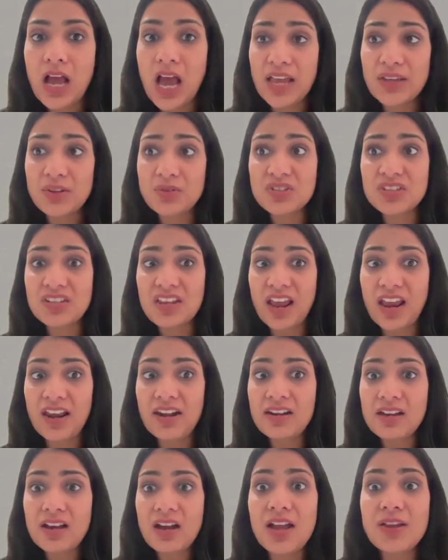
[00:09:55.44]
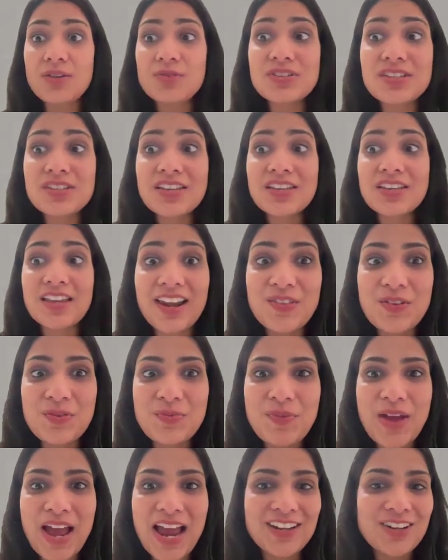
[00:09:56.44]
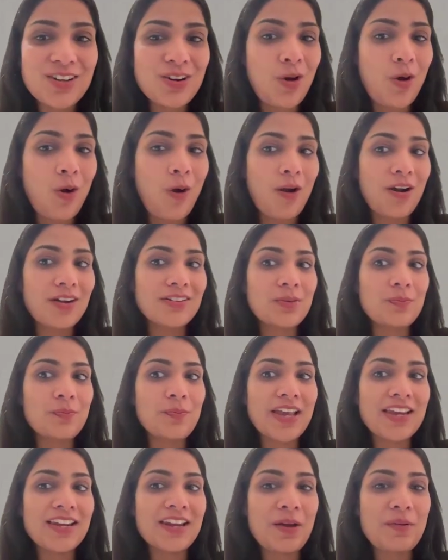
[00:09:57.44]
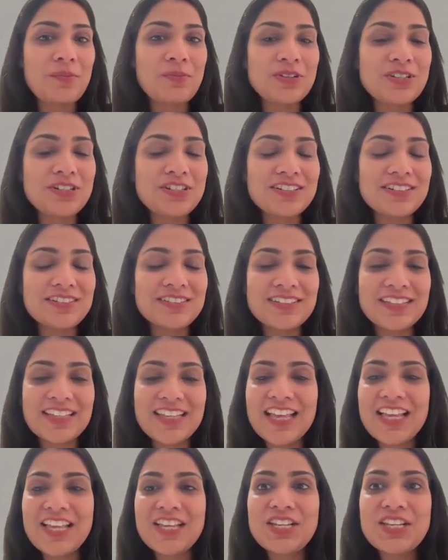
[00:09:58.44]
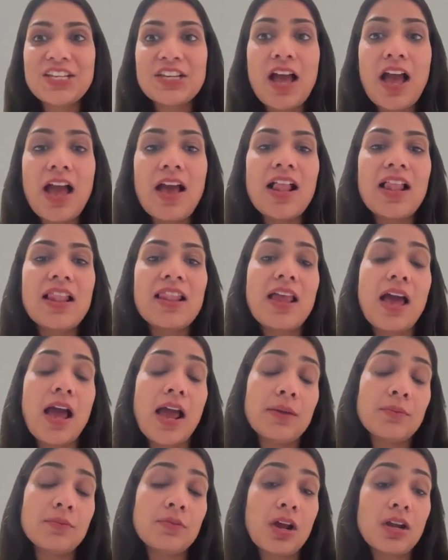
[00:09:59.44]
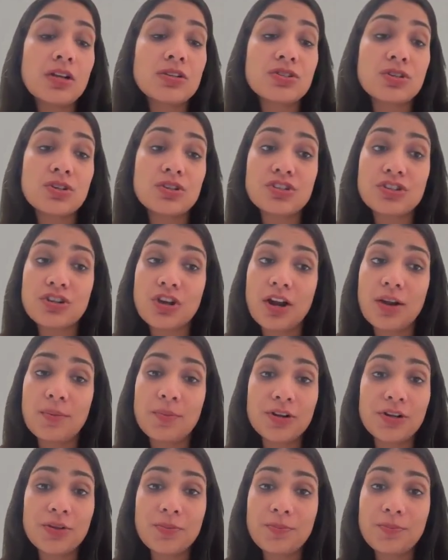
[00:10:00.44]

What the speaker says: Are you scared? Are you scared of the bat or the big number? Well, I am not so sure about